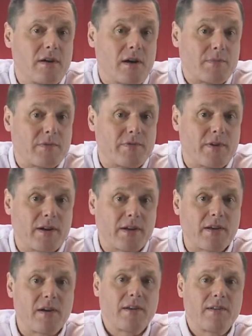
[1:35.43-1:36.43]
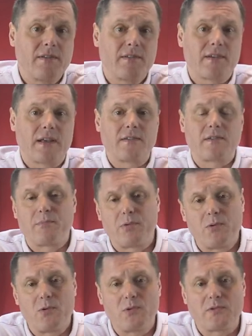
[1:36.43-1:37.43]
I provide guidance and
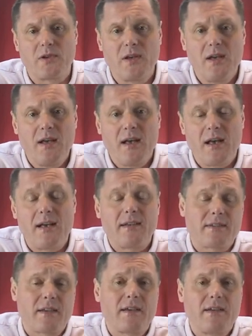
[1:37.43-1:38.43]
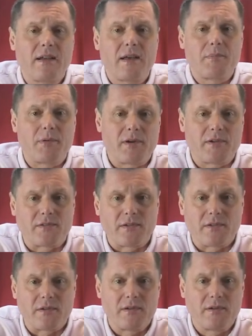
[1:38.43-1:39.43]
support as a
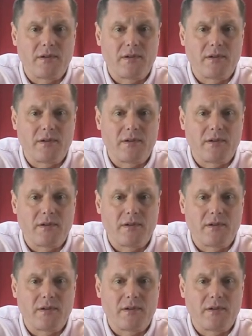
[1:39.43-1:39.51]
layperson.